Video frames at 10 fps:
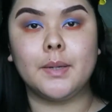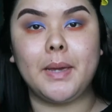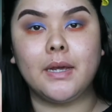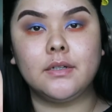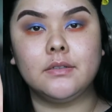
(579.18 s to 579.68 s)
by
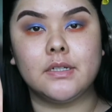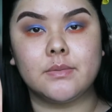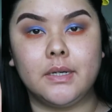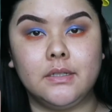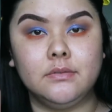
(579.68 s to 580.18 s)
MAC
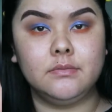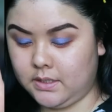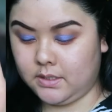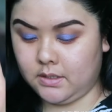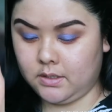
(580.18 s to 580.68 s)
as well.
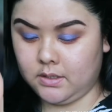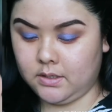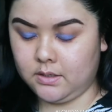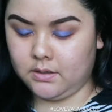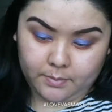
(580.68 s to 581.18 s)
Take a
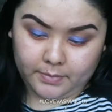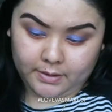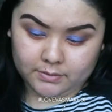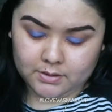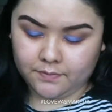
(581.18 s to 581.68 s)
good
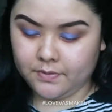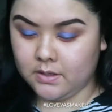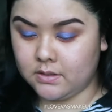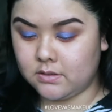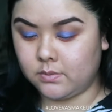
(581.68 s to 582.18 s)
amount of
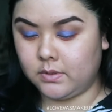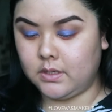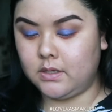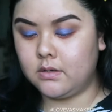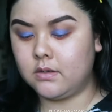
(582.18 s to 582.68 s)
this
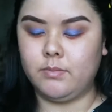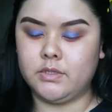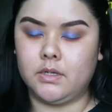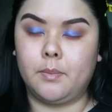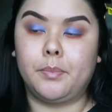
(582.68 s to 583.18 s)
one. I'm
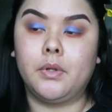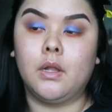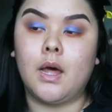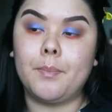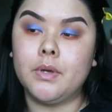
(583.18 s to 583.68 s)
just gonna
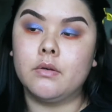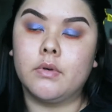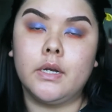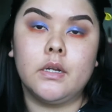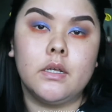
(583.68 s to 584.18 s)
plop it
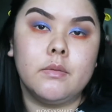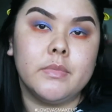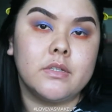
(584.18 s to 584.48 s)
right in